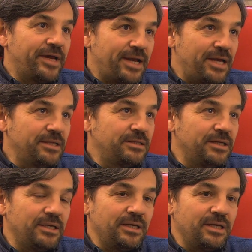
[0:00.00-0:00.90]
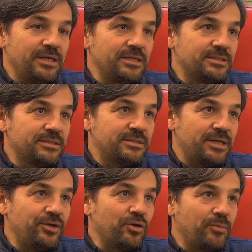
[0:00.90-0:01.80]
Variety is
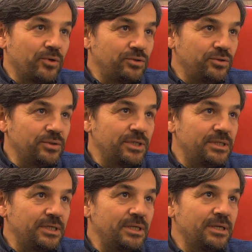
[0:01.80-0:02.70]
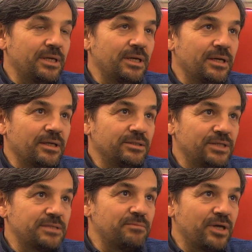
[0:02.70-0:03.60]
an opportunity uh,
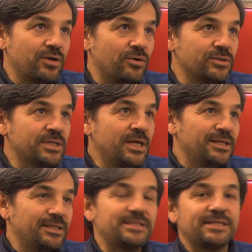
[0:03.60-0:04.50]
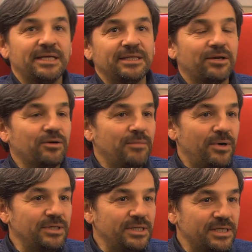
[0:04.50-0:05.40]
just because the standard
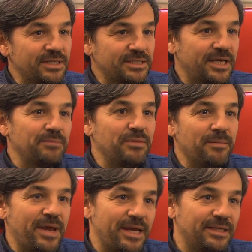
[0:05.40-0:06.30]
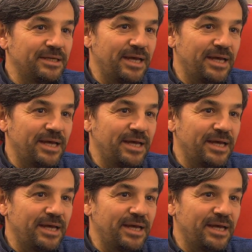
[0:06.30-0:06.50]
commodities can be made